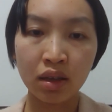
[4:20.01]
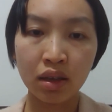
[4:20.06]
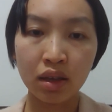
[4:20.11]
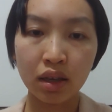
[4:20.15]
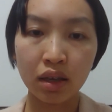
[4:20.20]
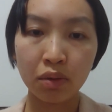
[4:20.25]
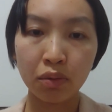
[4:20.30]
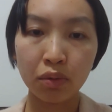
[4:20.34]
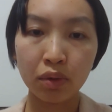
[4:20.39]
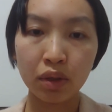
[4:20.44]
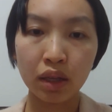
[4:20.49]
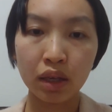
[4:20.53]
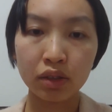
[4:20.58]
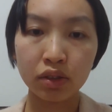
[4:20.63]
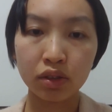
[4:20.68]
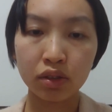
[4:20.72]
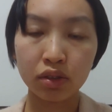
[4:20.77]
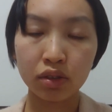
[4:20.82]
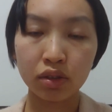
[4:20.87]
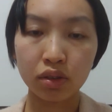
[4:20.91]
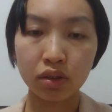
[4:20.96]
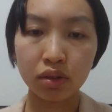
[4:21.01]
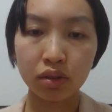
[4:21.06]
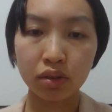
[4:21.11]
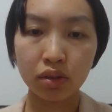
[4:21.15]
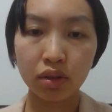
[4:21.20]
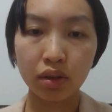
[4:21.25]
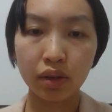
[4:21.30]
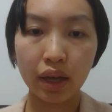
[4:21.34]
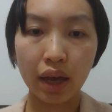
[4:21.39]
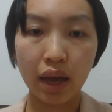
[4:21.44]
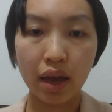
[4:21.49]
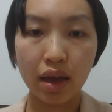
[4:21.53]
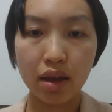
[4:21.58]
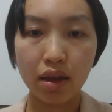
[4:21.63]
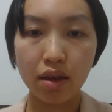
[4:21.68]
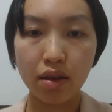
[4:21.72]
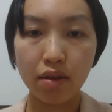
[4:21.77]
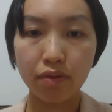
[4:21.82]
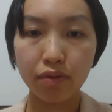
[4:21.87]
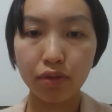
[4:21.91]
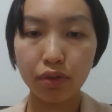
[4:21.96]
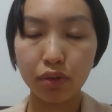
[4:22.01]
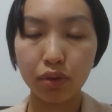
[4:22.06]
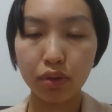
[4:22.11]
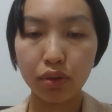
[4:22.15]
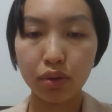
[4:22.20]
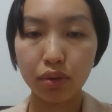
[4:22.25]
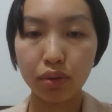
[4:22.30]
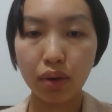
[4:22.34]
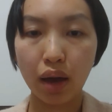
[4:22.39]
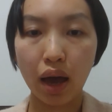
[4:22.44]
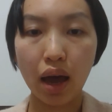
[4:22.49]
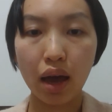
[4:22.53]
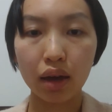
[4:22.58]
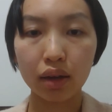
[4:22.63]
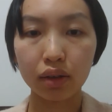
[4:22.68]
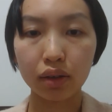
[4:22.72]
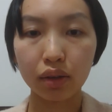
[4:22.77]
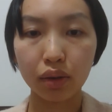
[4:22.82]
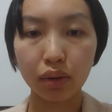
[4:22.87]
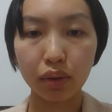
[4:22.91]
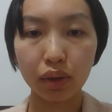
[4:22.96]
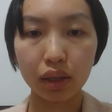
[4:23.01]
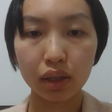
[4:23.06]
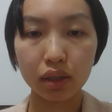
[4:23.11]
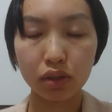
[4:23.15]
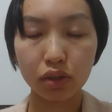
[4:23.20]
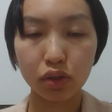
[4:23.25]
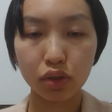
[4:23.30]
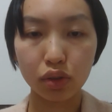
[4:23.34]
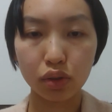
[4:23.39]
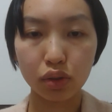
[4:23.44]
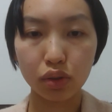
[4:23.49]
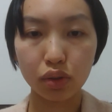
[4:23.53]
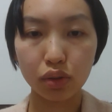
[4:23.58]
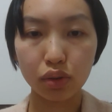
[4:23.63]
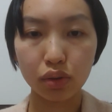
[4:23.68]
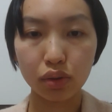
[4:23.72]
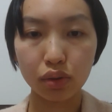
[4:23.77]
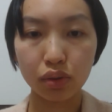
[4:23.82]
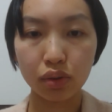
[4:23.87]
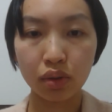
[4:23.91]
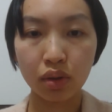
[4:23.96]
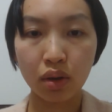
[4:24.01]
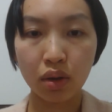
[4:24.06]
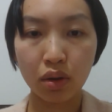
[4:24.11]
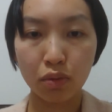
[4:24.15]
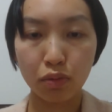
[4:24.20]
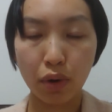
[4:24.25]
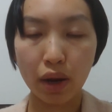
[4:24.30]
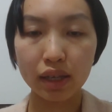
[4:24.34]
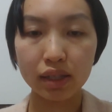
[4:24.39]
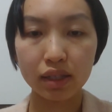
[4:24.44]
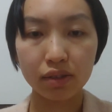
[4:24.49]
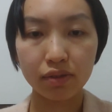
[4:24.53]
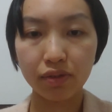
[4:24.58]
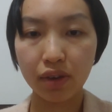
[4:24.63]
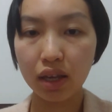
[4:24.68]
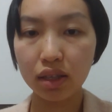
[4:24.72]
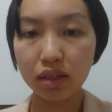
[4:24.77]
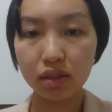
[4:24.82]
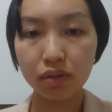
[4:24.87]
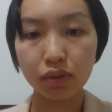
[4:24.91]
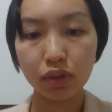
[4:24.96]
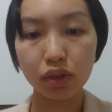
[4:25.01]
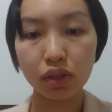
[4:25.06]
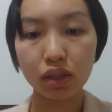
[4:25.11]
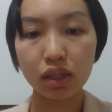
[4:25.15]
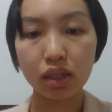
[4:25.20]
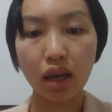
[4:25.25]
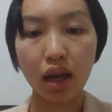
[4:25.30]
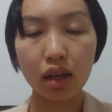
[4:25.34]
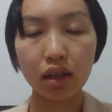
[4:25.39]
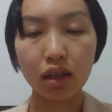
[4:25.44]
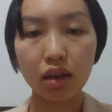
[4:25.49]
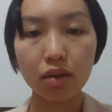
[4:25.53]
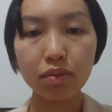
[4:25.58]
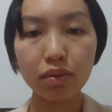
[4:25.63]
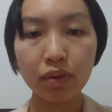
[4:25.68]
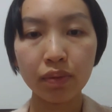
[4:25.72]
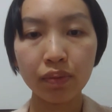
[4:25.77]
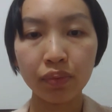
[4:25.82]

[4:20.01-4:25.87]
in relation to, okay, if you are going to raise funds for a startup,